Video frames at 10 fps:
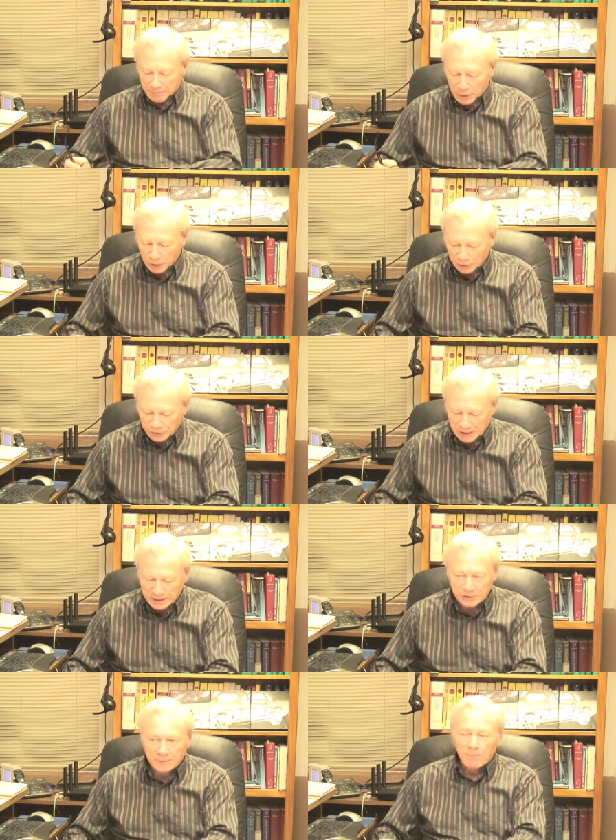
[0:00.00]
Paul
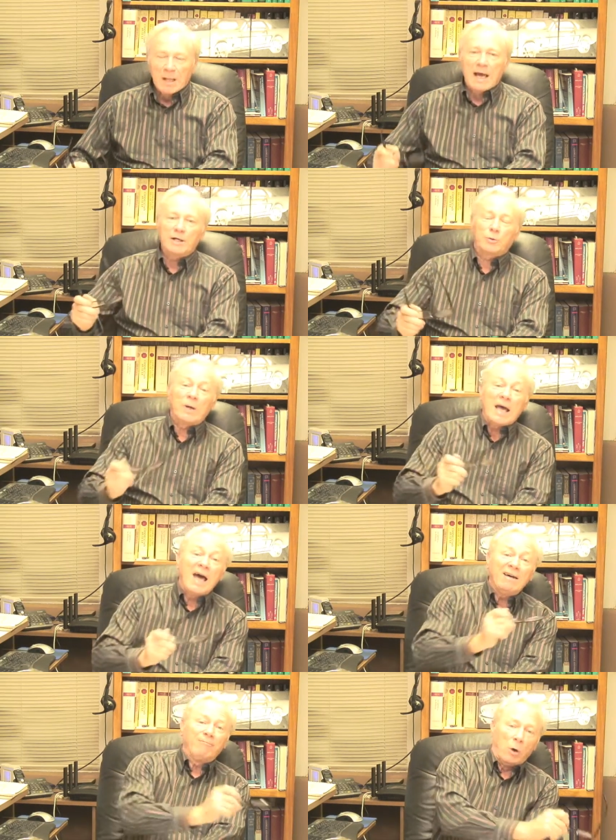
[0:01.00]
says, As we
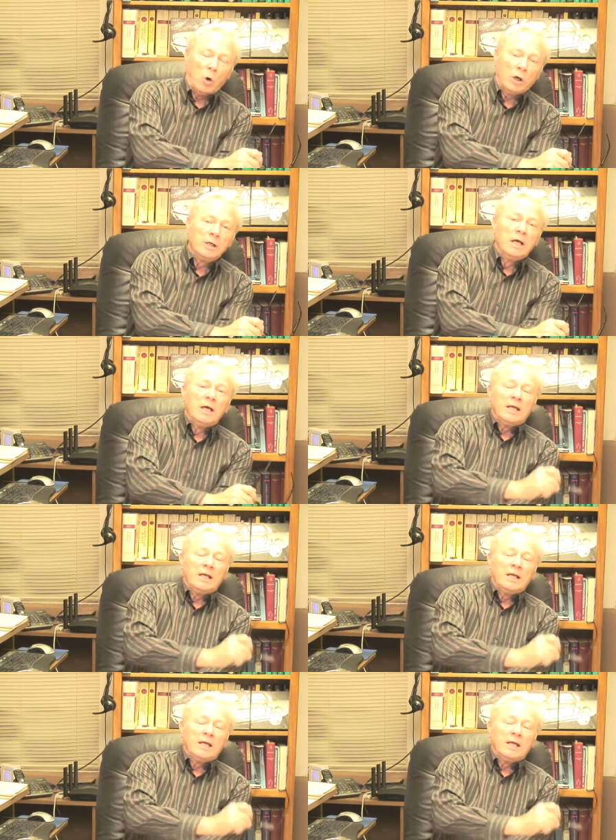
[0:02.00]
have borne